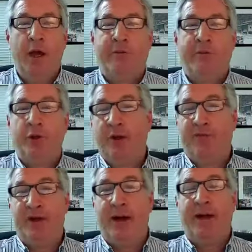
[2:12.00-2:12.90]
for
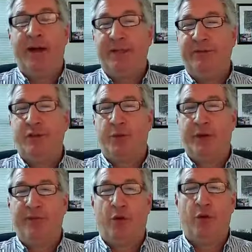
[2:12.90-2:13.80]
Unit 5, Activities 3
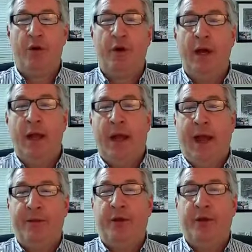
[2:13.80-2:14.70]
and 4.
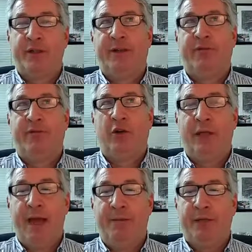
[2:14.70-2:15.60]
And then there are several
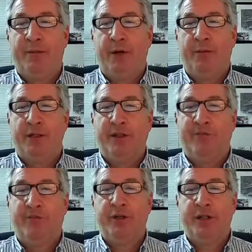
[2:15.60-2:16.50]
lab experiments. The
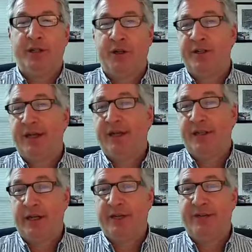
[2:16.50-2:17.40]
first is understanding the
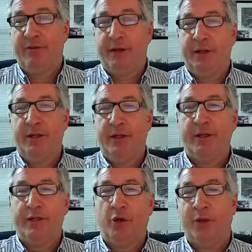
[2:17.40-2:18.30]
scientific method.
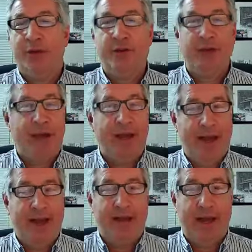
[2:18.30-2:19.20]
So read through that
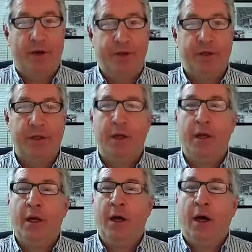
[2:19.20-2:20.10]
handout.
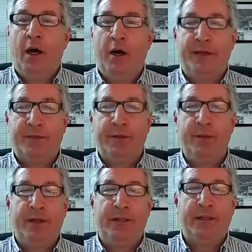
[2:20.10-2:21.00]
The
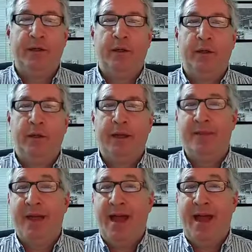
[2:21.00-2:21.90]
experiment in
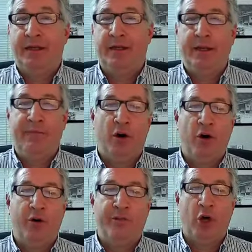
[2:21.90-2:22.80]
that
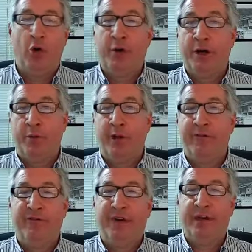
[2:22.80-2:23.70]
involves holding your breath
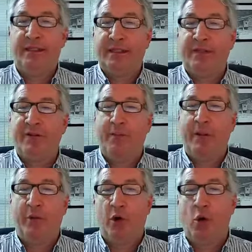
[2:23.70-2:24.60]
for various lengths of time
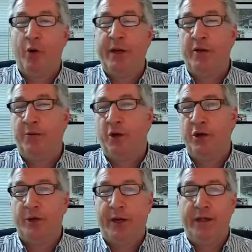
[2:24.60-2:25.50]
and recording your
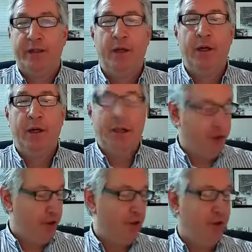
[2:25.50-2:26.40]
pulse rate.
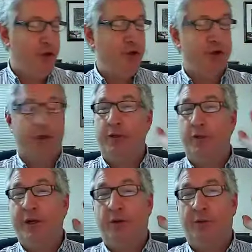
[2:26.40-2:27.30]
You can use a
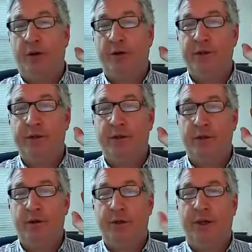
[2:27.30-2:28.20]
radial pulse,
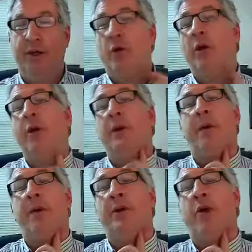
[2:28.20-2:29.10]
or a
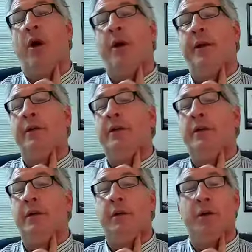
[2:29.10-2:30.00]
common carotid
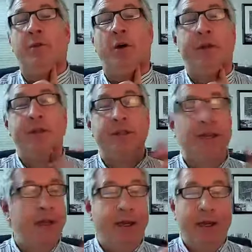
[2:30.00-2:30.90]
pulse,
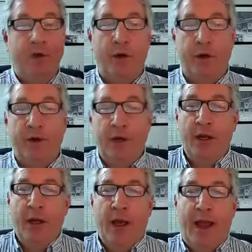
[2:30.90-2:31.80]
either one.
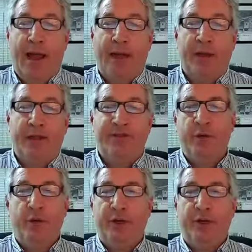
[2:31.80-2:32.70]
And it's a
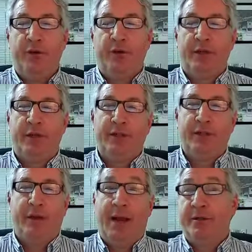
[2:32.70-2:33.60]
fun one to do to see
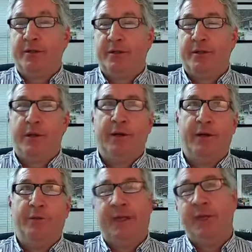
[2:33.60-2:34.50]
what happens
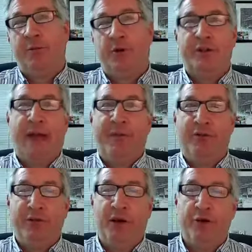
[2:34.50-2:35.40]
taking your pulse after
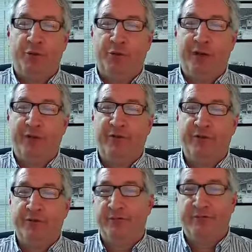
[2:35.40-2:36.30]
you've held your breath
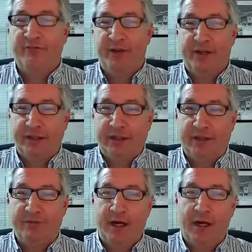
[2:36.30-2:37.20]
for various lengths
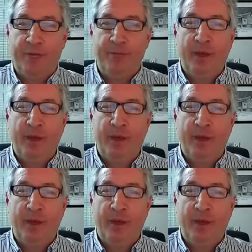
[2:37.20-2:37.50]
of time.